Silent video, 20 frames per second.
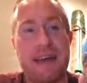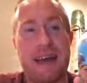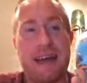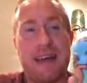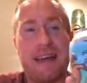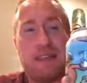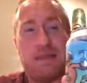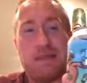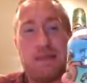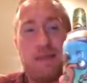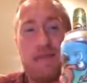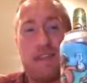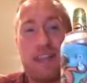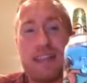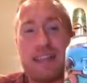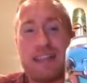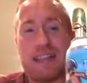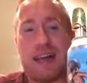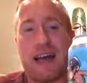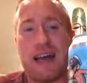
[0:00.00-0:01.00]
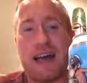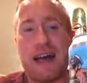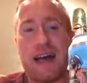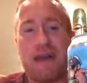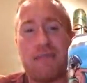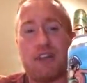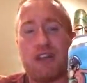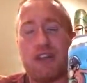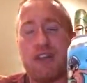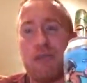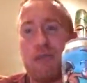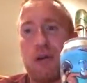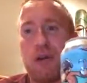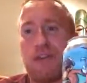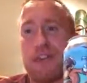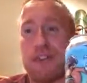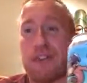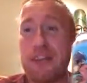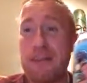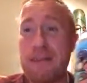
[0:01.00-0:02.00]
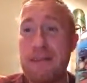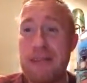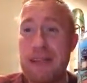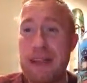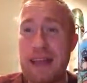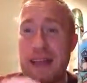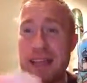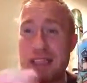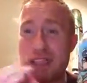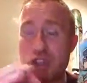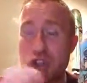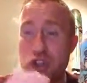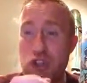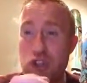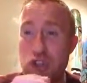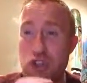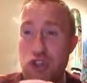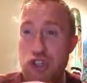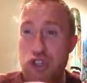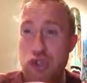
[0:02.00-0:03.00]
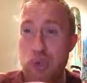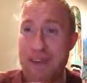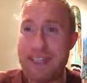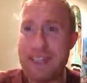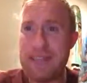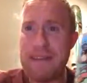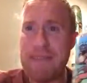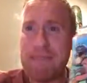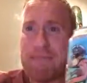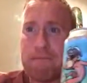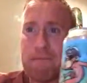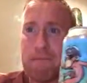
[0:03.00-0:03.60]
And this one feels absolutely perfect. It's not too squidgy,